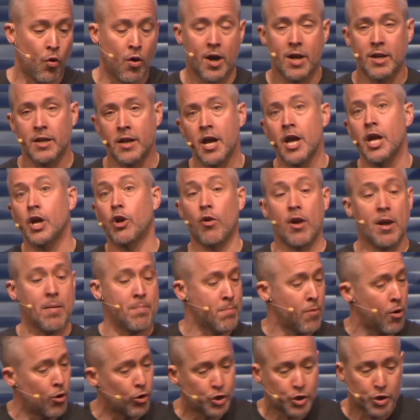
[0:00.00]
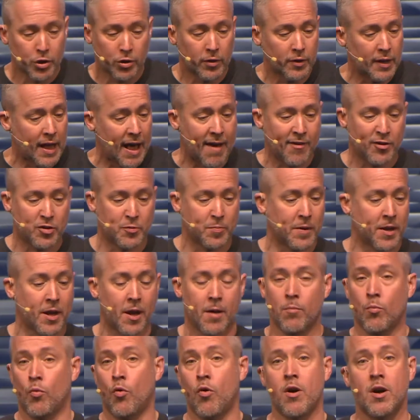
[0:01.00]
one, your emotional lives
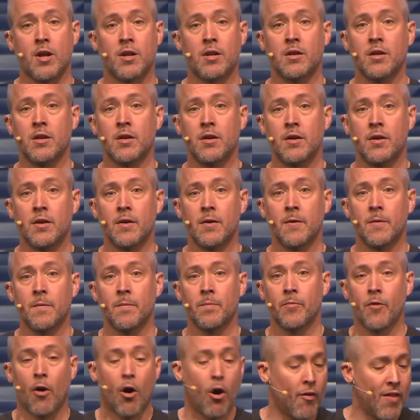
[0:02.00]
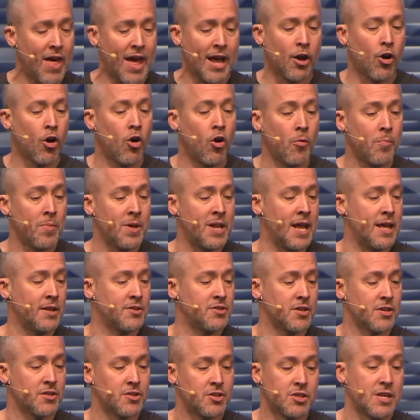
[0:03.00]
become one. All that
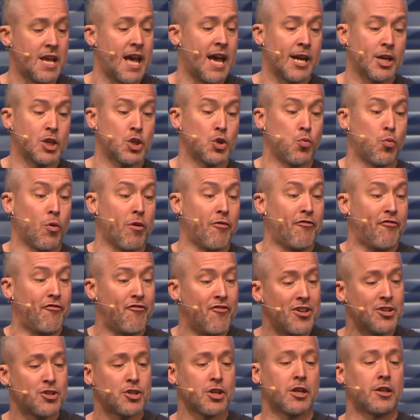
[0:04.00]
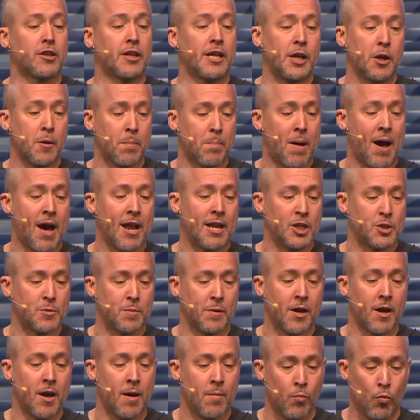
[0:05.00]
culminates in sex, where physically your bodies
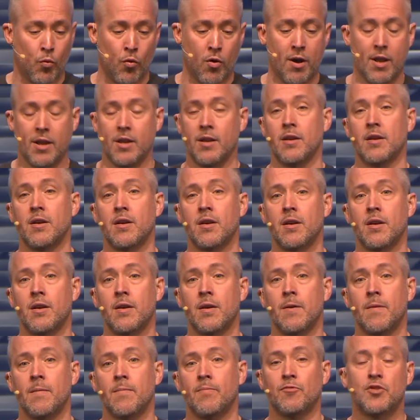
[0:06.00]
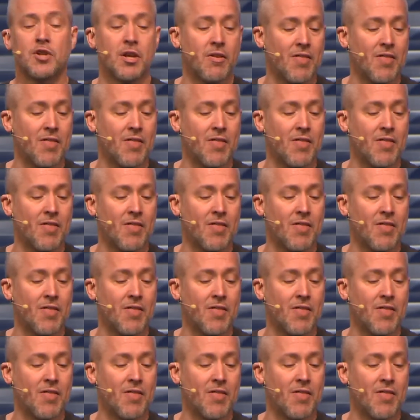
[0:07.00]
become one. And